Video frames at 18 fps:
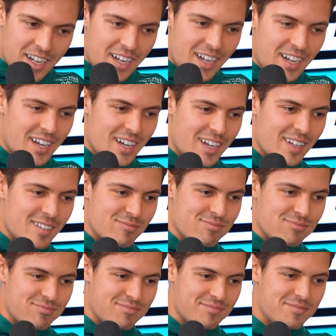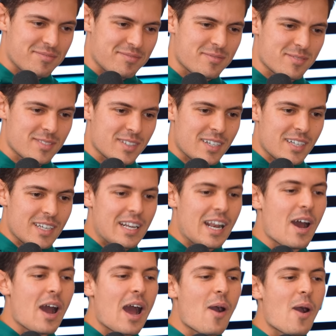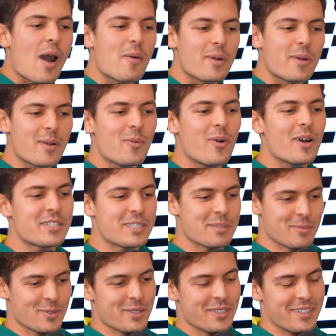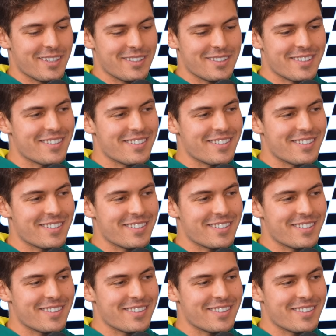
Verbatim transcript: Uh, you might know some no, special. I, I want to watch him doing it.